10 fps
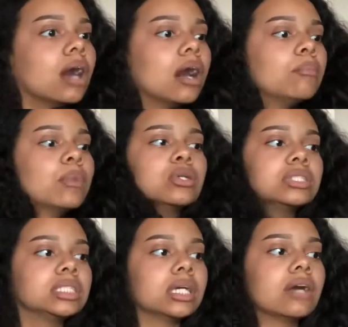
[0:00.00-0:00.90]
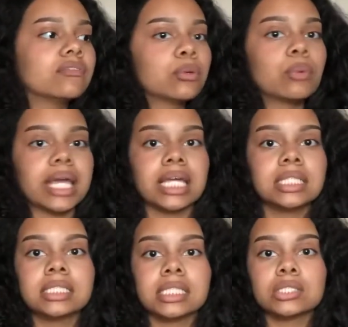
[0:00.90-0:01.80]
most of the weight
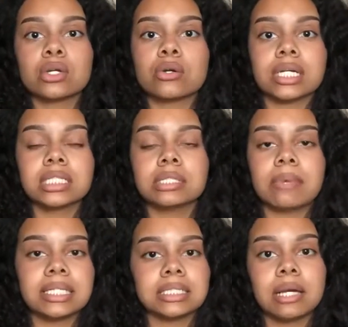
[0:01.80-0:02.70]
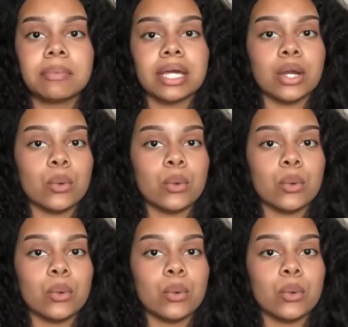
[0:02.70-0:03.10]
is going to my stomach.